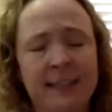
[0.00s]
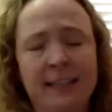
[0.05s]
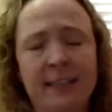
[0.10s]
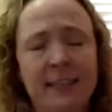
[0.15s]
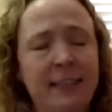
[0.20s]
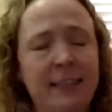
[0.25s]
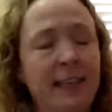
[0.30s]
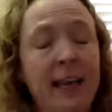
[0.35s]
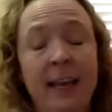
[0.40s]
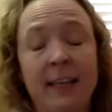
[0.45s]

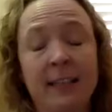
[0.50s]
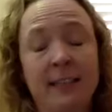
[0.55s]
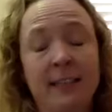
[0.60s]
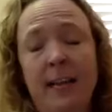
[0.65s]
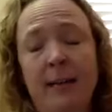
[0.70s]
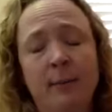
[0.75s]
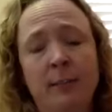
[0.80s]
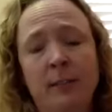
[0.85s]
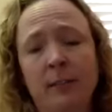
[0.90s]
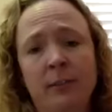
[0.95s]
Yes,
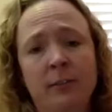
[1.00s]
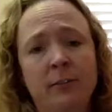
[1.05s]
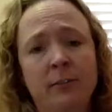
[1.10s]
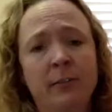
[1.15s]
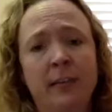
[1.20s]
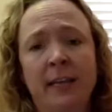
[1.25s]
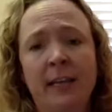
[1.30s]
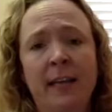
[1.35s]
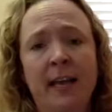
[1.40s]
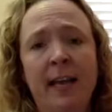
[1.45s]

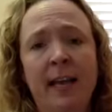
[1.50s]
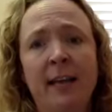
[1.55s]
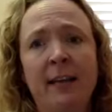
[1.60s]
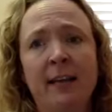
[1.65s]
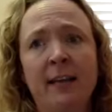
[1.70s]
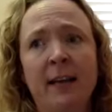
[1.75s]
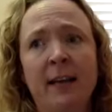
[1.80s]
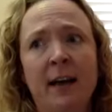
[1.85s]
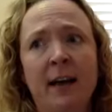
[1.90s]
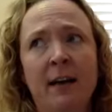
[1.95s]
absolutely.
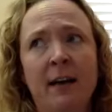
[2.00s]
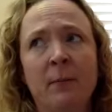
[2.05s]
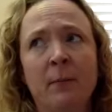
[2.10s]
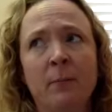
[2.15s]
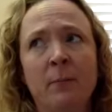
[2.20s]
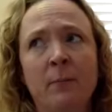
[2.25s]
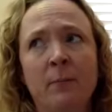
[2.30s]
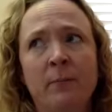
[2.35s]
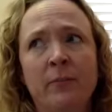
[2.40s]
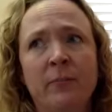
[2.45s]
And
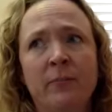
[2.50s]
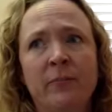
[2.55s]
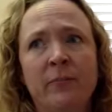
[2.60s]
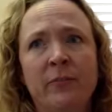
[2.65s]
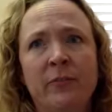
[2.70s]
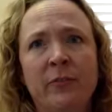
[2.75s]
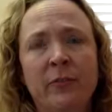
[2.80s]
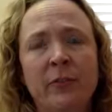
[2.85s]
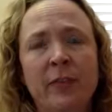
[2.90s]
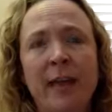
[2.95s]

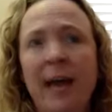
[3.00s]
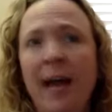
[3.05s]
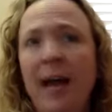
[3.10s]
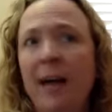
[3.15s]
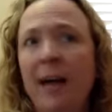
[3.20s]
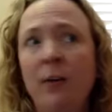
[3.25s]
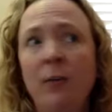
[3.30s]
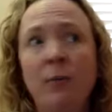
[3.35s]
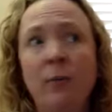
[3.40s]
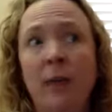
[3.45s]
So that I
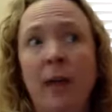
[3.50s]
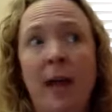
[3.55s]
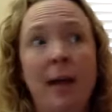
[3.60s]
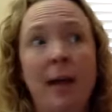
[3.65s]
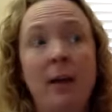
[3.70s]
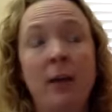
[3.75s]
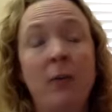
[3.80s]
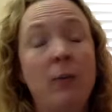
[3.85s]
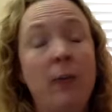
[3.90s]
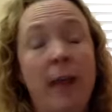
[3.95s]

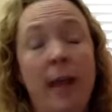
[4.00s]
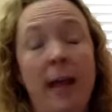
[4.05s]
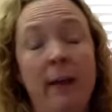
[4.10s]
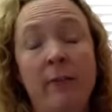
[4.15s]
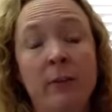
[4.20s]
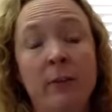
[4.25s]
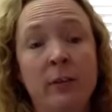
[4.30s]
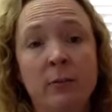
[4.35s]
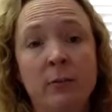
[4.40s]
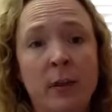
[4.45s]
don't
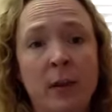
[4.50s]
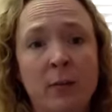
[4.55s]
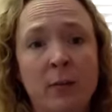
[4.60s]
have a